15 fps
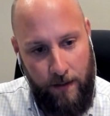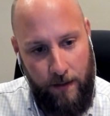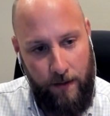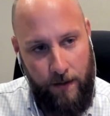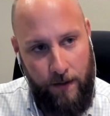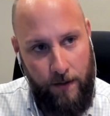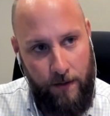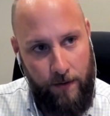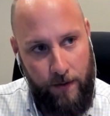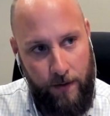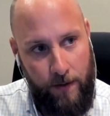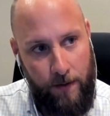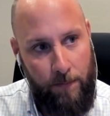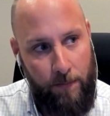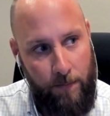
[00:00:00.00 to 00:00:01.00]

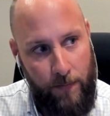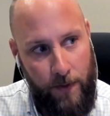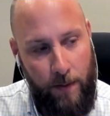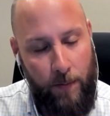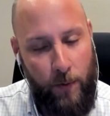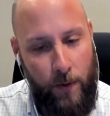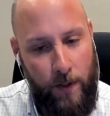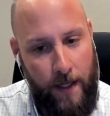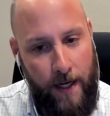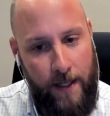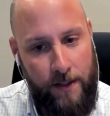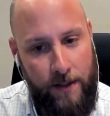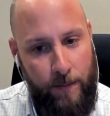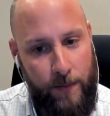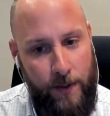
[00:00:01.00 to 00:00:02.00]
their number one
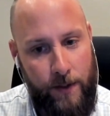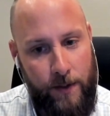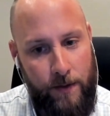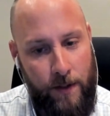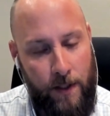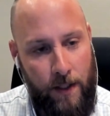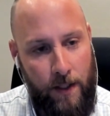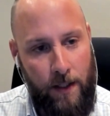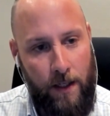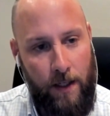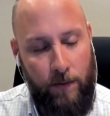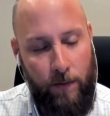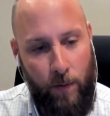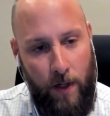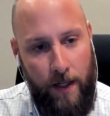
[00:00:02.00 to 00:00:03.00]
attribute
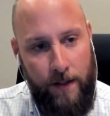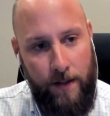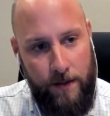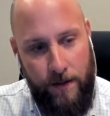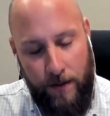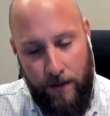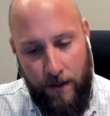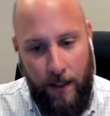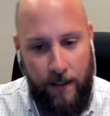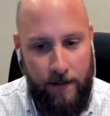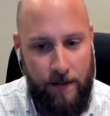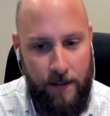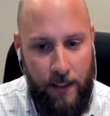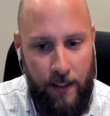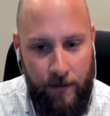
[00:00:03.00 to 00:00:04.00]
of why they're so great
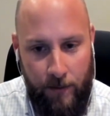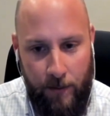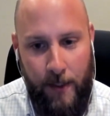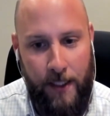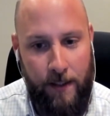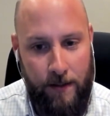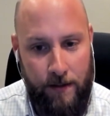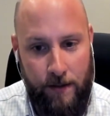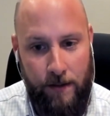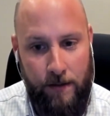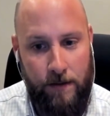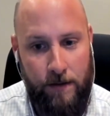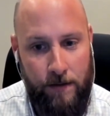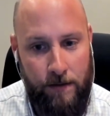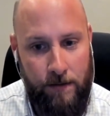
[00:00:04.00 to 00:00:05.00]
is they never make
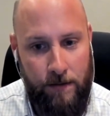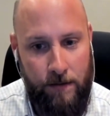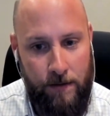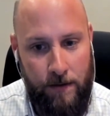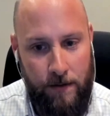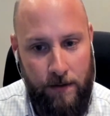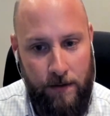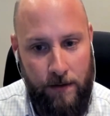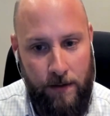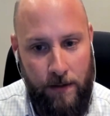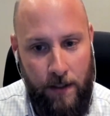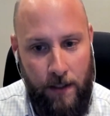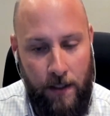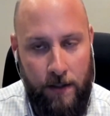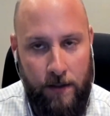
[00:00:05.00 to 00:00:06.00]
excuses.
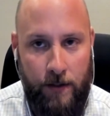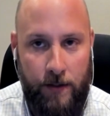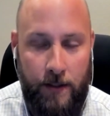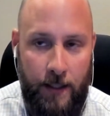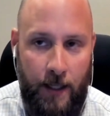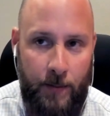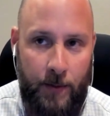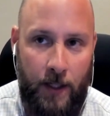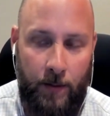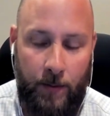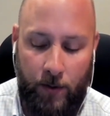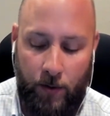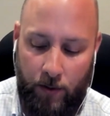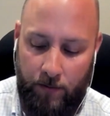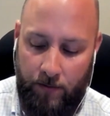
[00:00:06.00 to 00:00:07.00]
So then that become
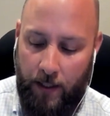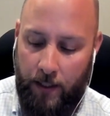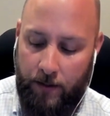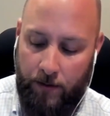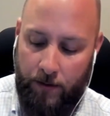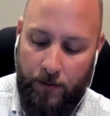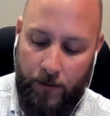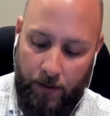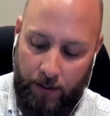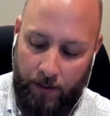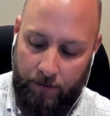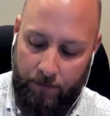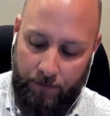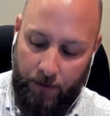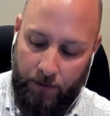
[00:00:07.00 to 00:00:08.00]
a core value
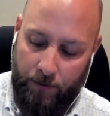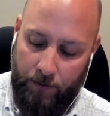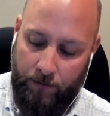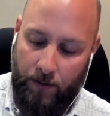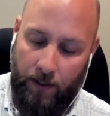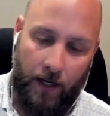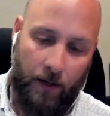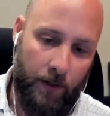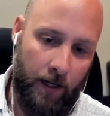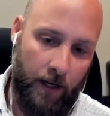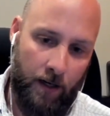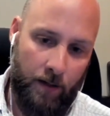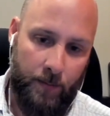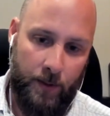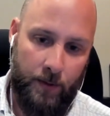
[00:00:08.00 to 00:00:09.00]
and a filter for how we
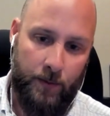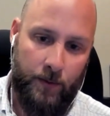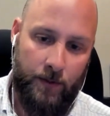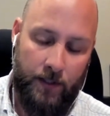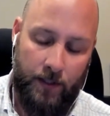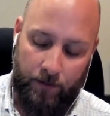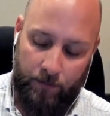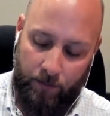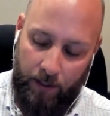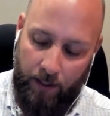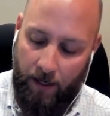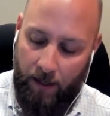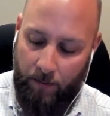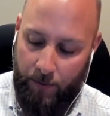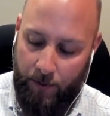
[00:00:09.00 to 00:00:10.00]
hire people. And if we
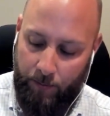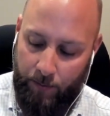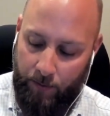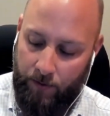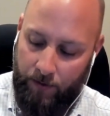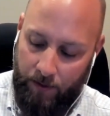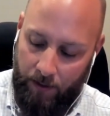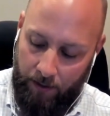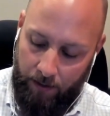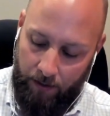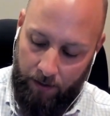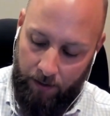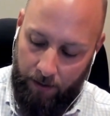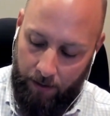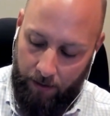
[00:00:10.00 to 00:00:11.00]
hire people
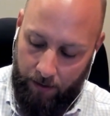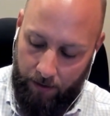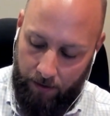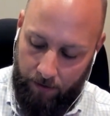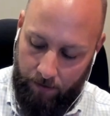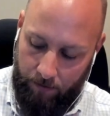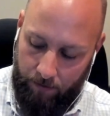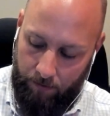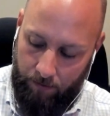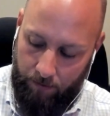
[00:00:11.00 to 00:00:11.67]
and